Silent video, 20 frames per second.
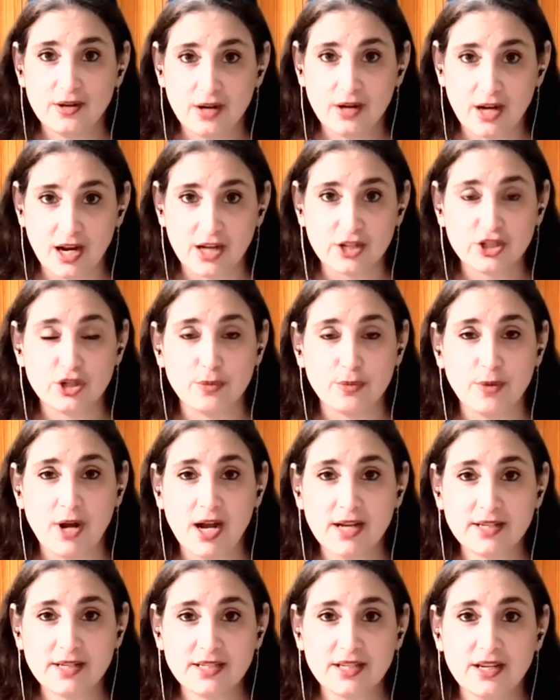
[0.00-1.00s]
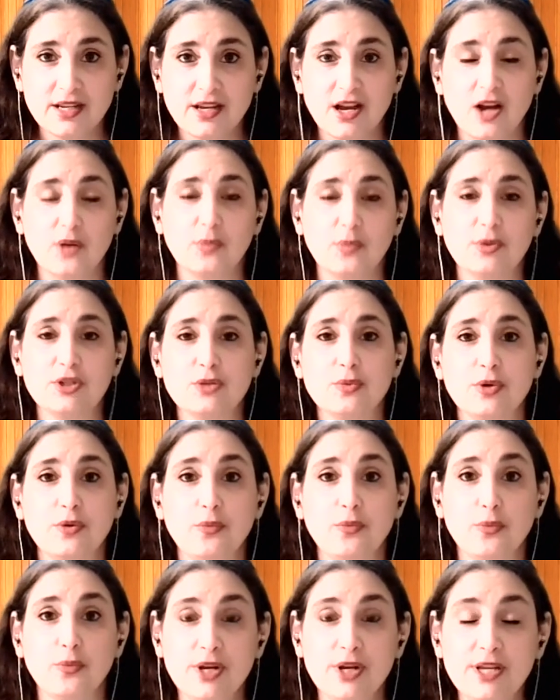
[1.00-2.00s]
Shabbat, on which we
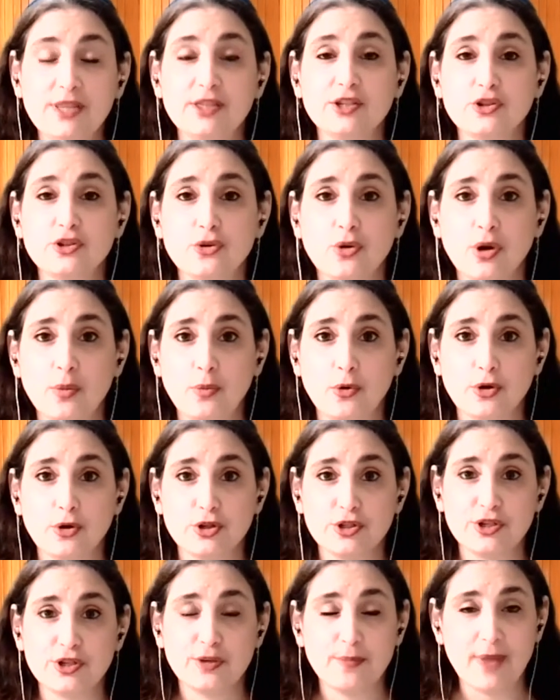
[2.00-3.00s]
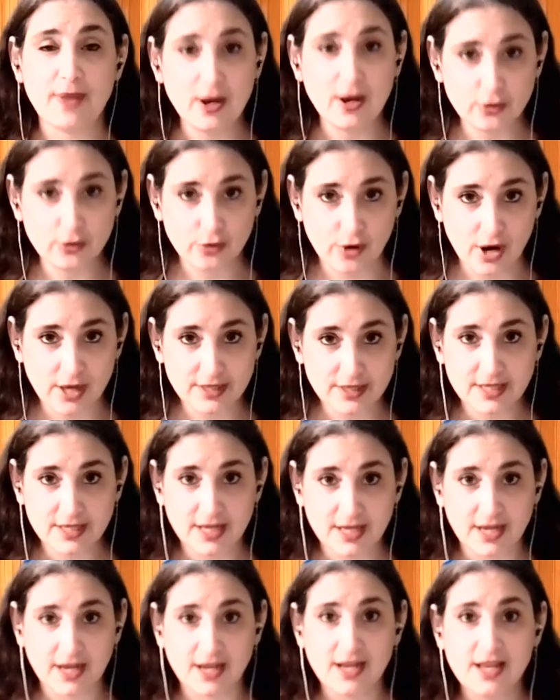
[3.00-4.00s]
read the Torah portion about
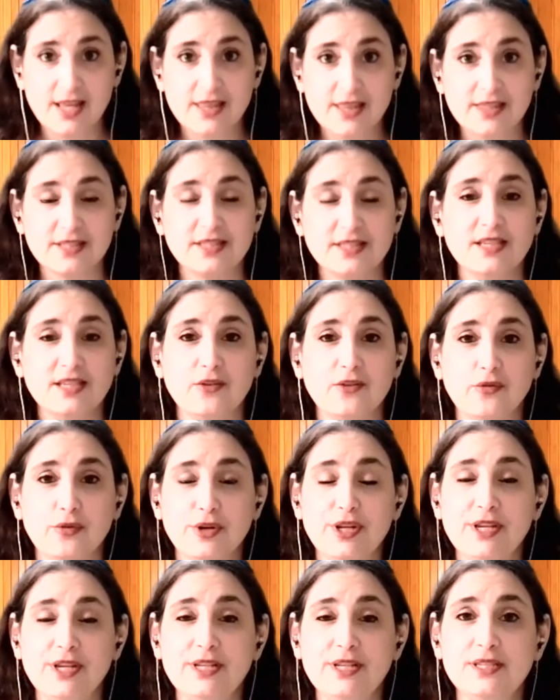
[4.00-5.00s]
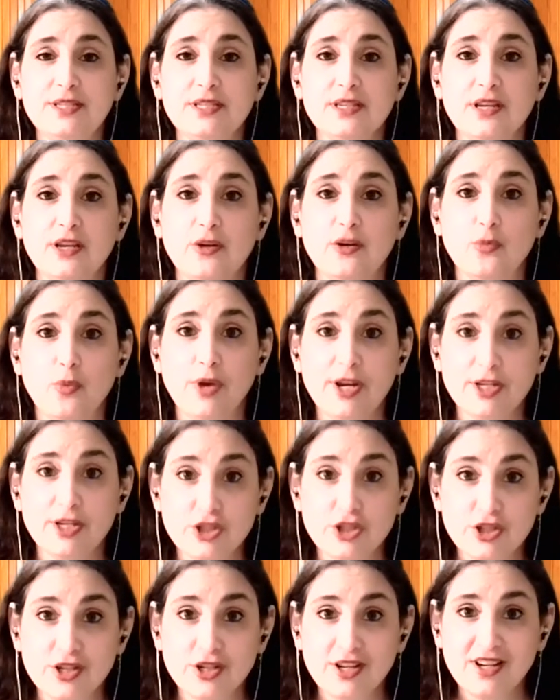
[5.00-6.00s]
crossing the Sea of Reeds, in
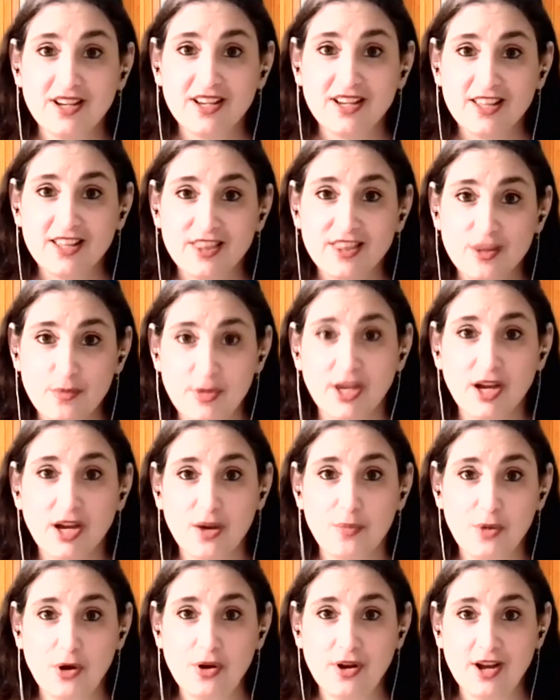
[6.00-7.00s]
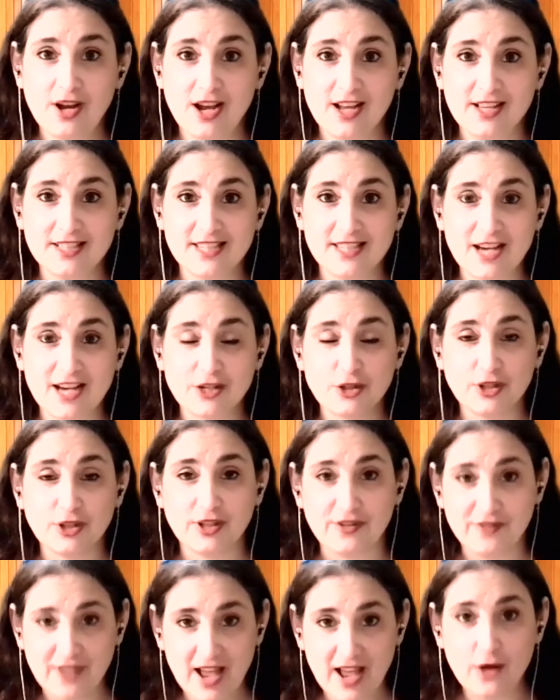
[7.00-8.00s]
which the Mi Chamocha is
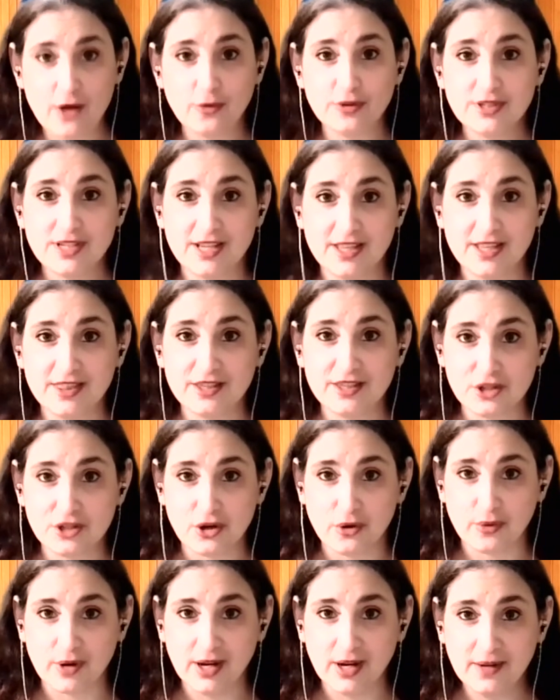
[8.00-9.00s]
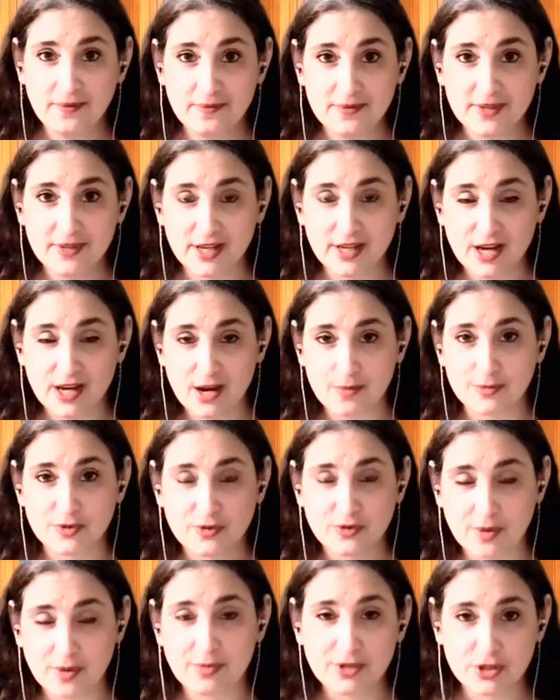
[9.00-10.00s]
actually found in the Torah. It comes
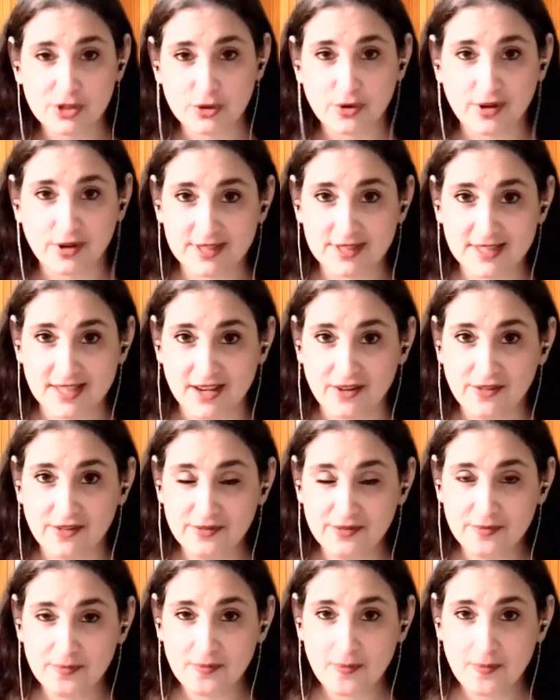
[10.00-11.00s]
from the Torah itself.